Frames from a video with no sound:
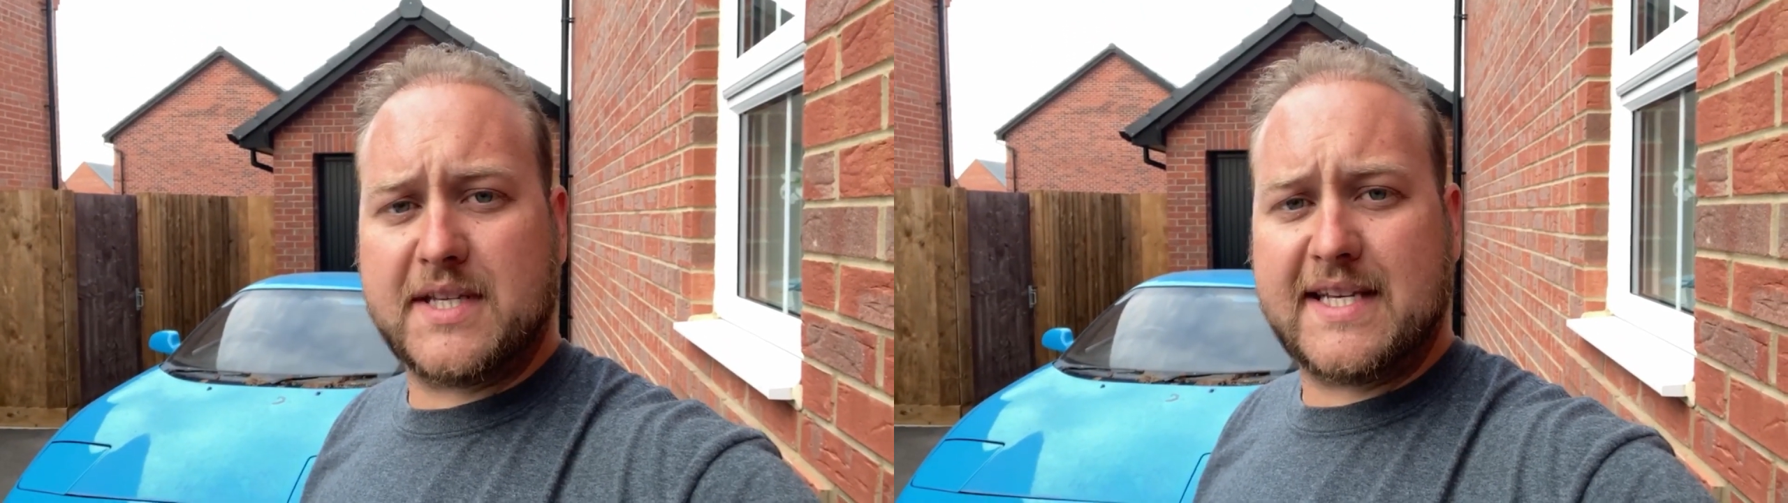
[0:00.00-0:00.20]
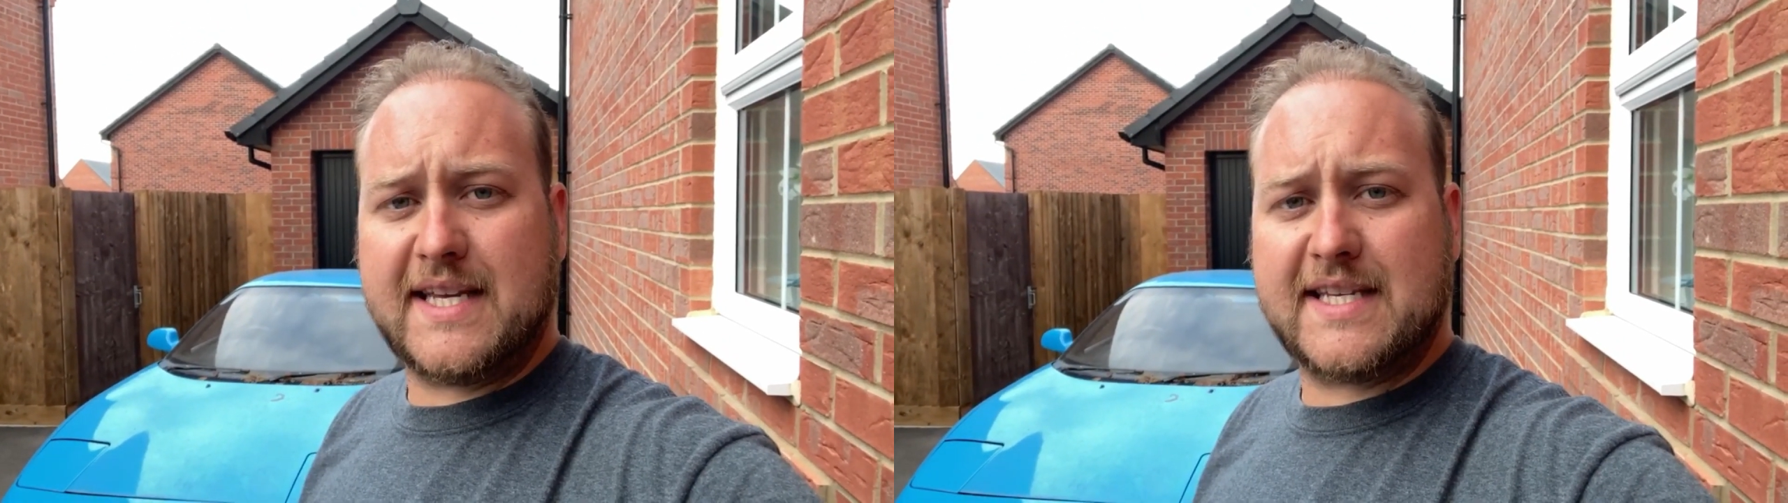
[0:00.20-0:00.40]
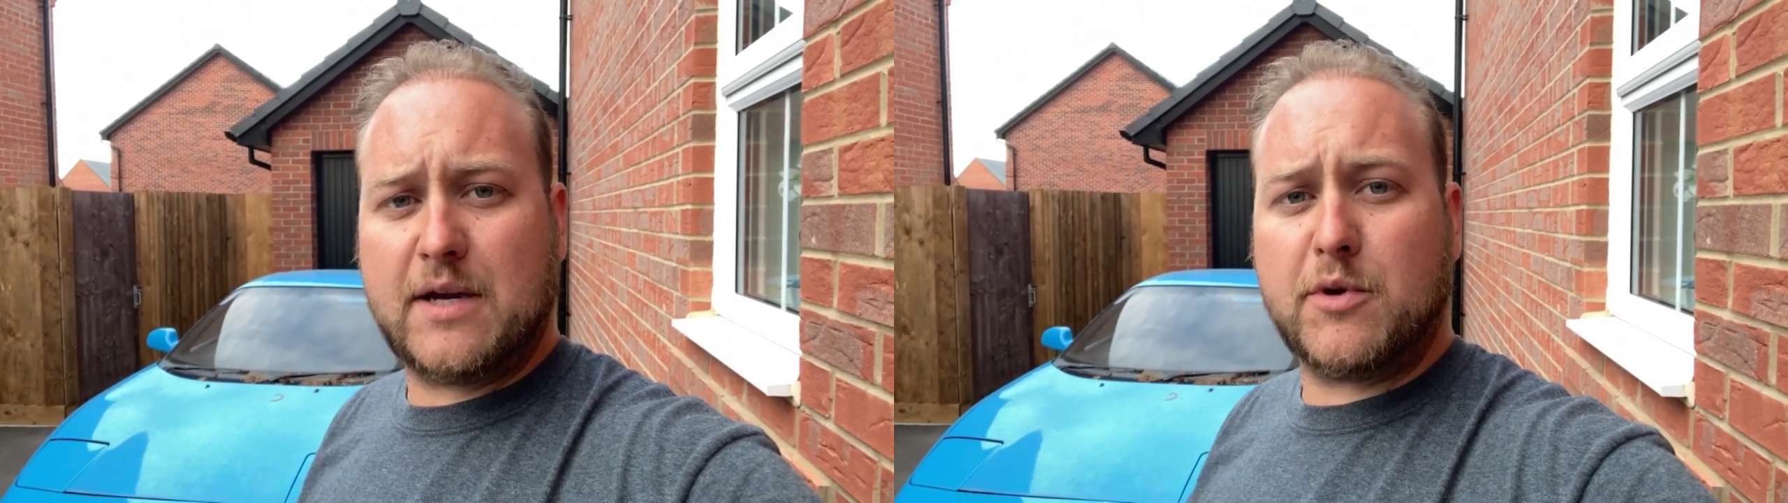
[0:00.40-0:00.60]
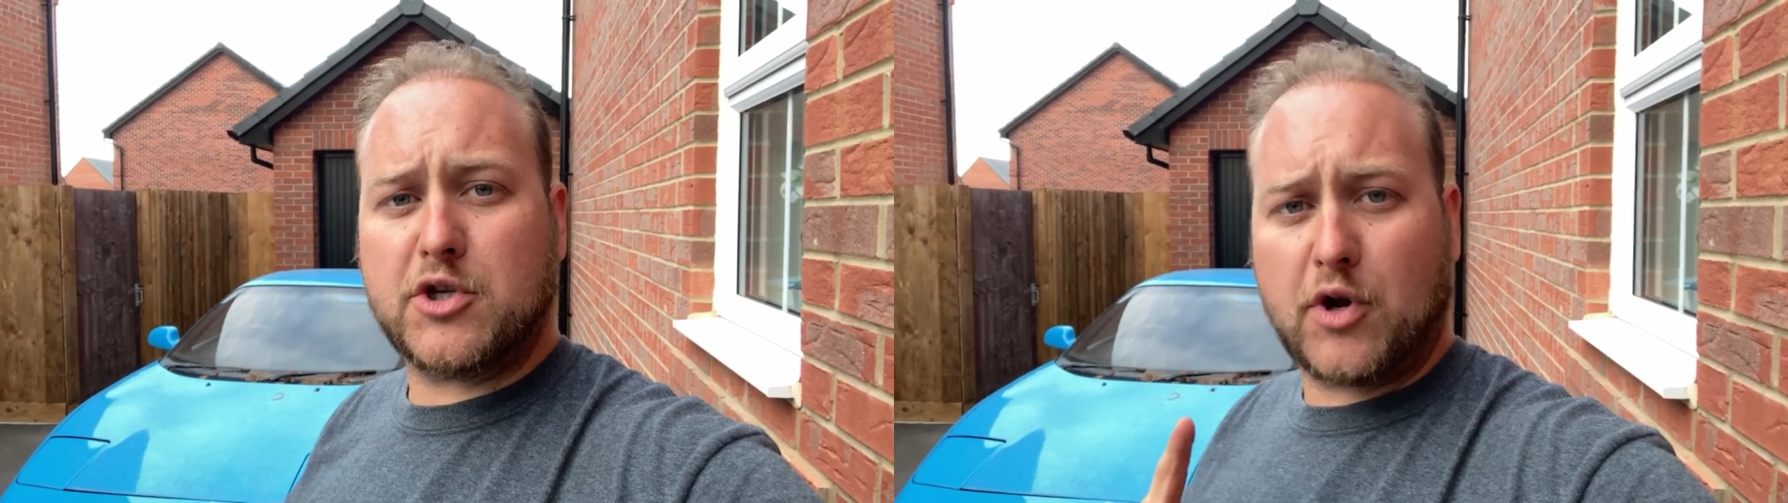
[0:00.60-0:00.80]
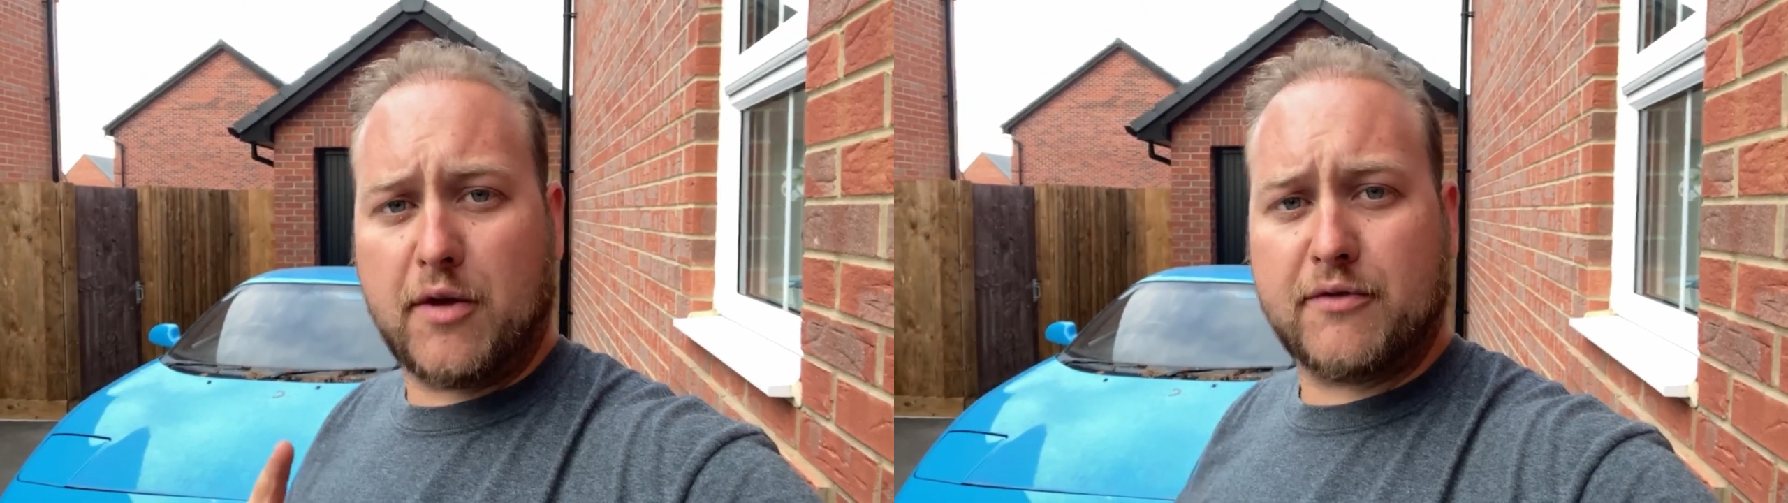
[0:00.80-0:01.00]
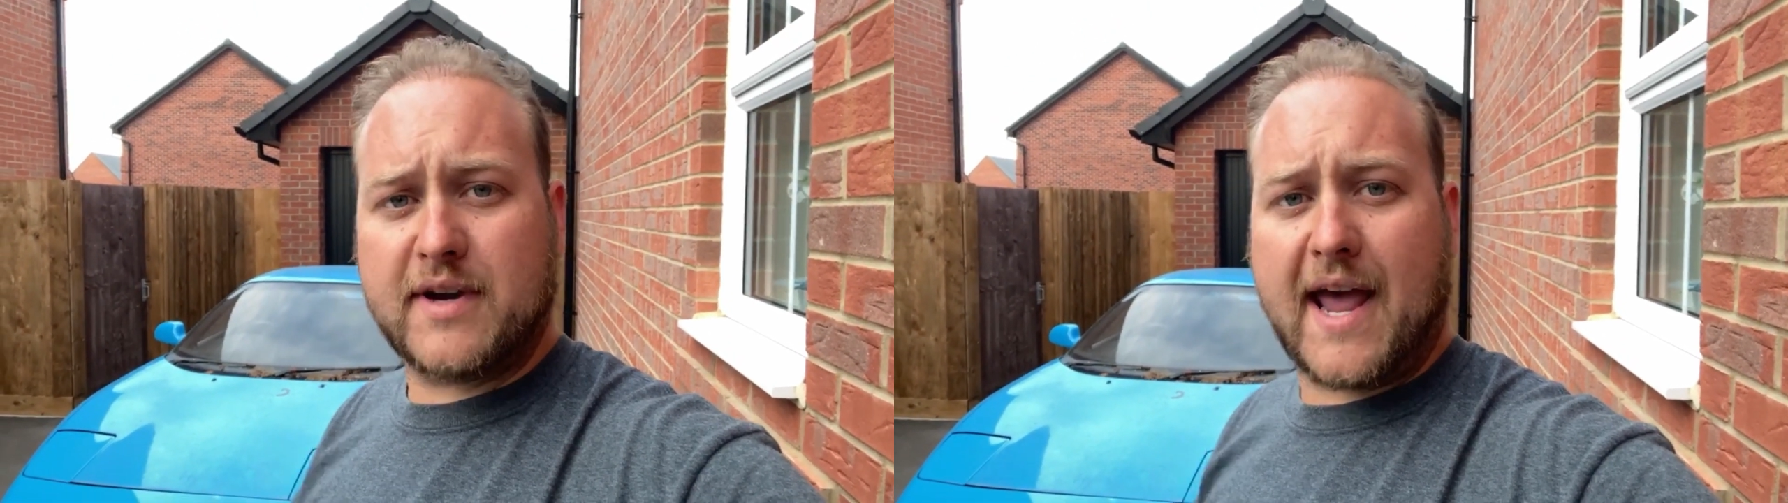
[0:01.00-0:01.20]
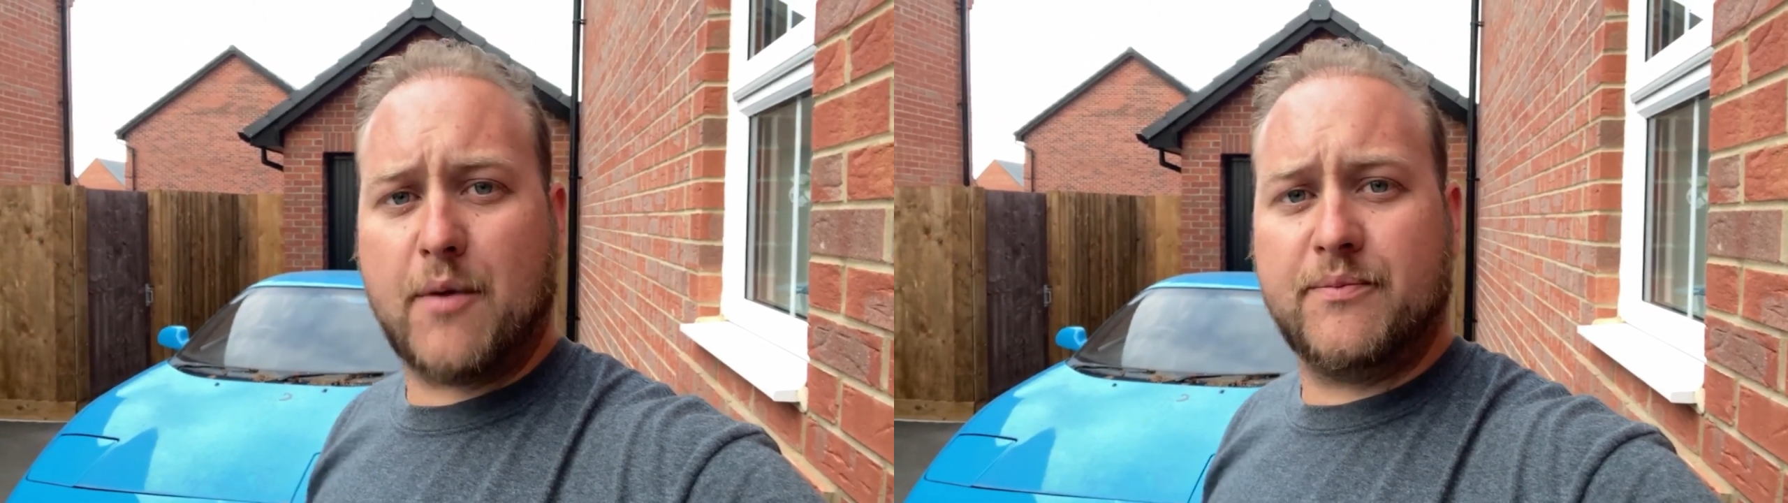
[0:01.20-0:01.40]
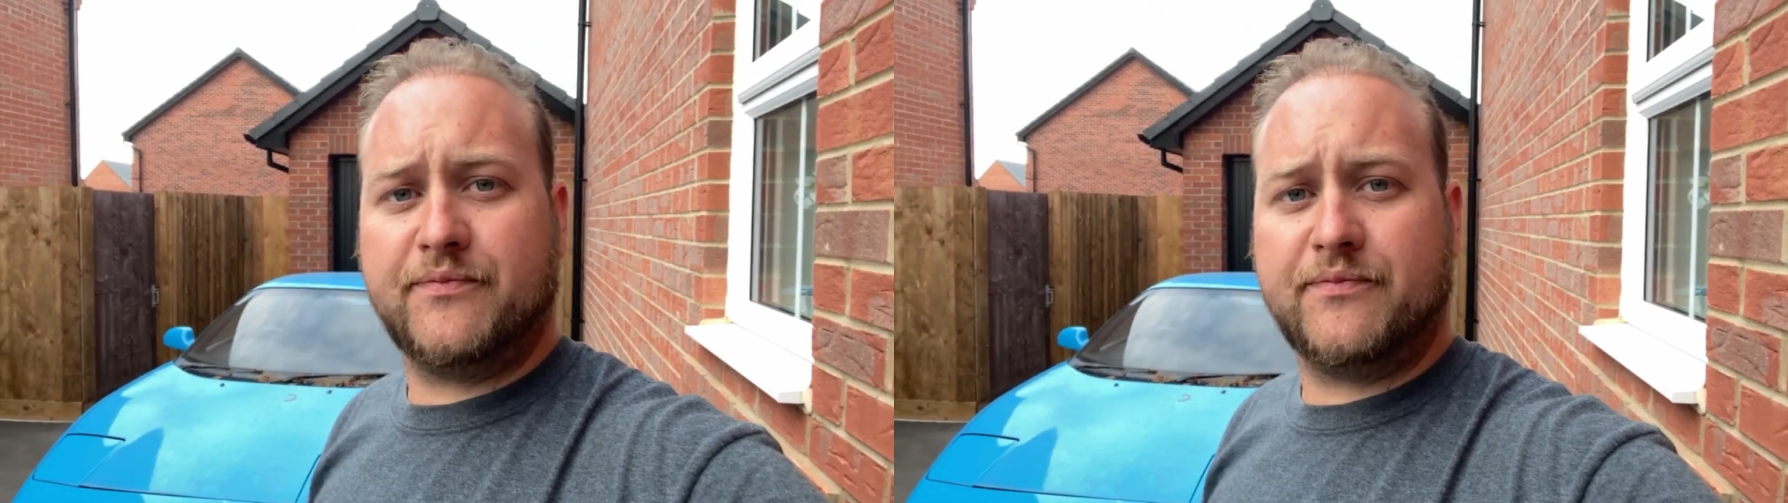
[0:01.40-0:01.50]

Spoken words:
with the TT, which I'll go through now.